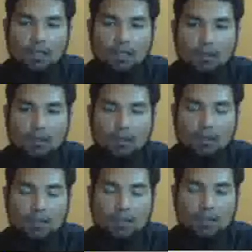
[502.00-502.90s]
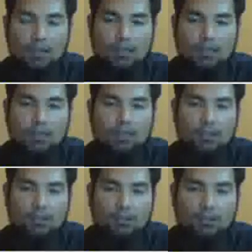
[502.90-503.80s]
the slanted
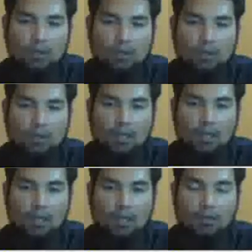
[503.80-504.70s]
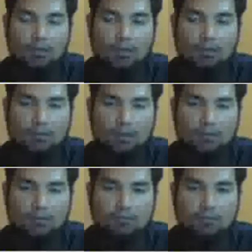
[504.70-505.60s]
stroke at the above
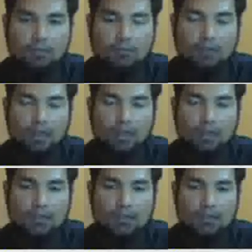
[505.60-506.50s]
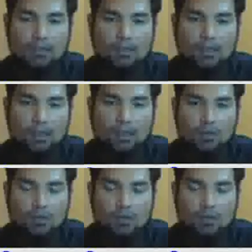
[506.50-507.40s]
of the letter, so it
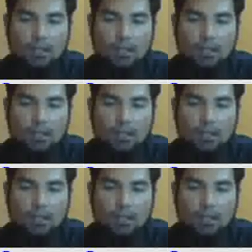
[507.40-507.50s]
sounds